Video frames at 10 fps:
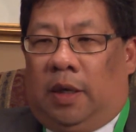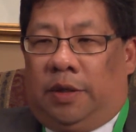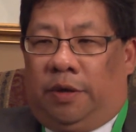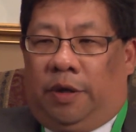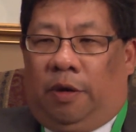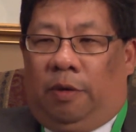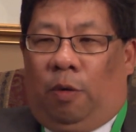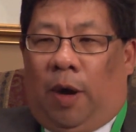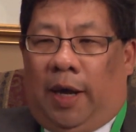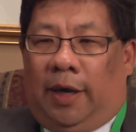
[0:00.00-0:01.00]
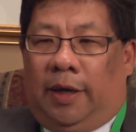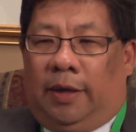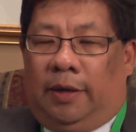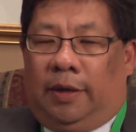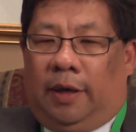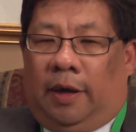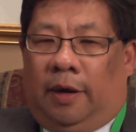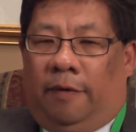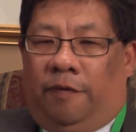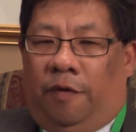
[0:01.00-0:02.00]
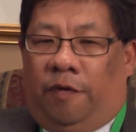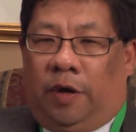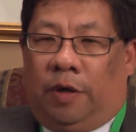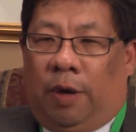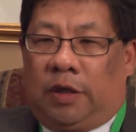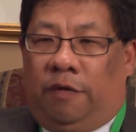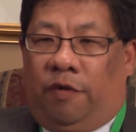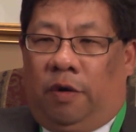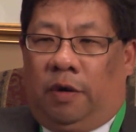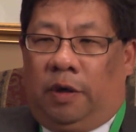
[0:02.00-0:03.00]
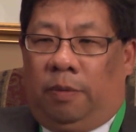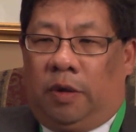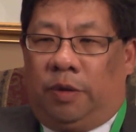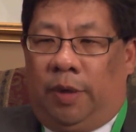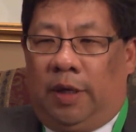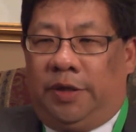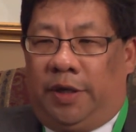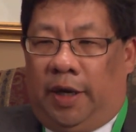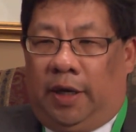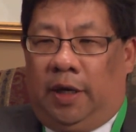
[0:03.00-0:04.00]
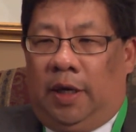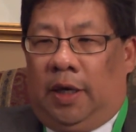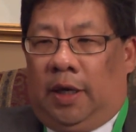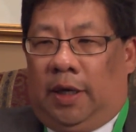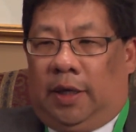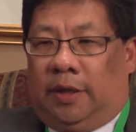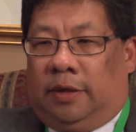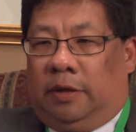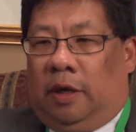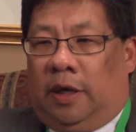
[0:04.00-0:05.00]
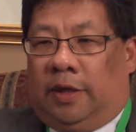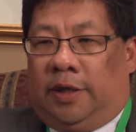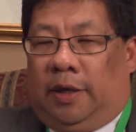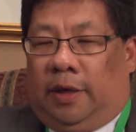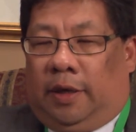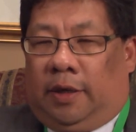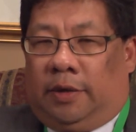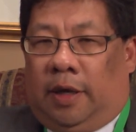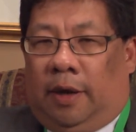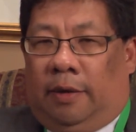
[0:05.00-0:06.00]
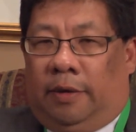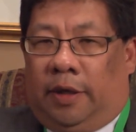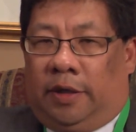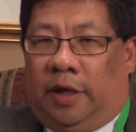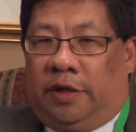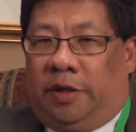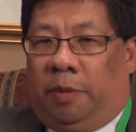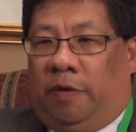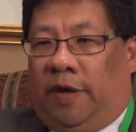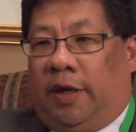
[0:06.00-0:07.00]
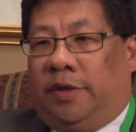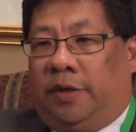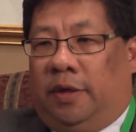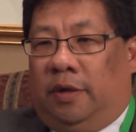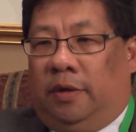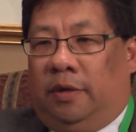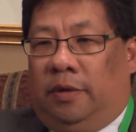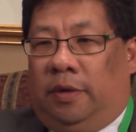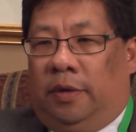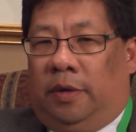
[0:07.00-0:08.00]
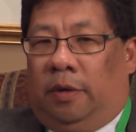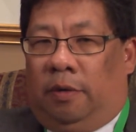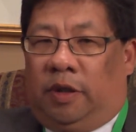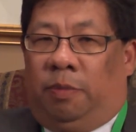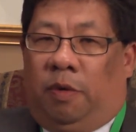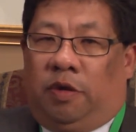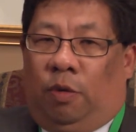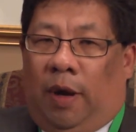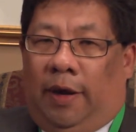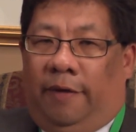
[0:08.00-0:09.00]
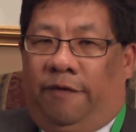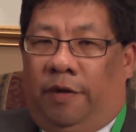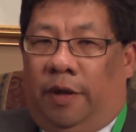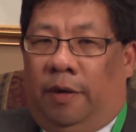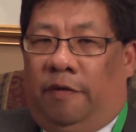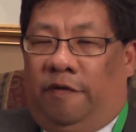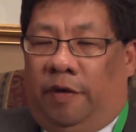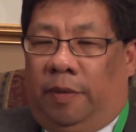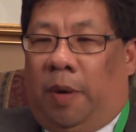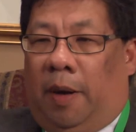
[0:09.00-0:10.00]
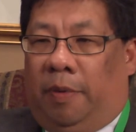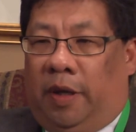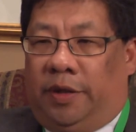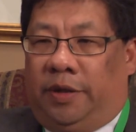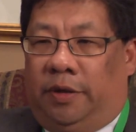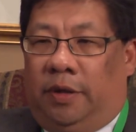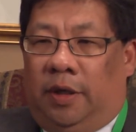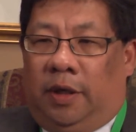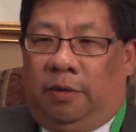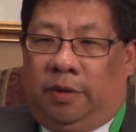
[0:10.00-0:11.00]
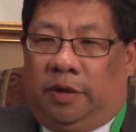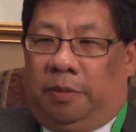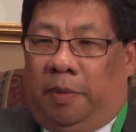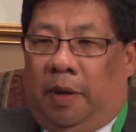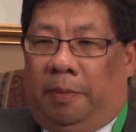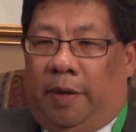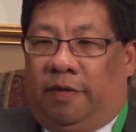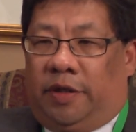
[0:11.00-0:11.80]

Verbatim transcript: So the only way uh, for direction for commercial real estate is is is uh, is to move east, which moves away from the from the population, which is a bit of a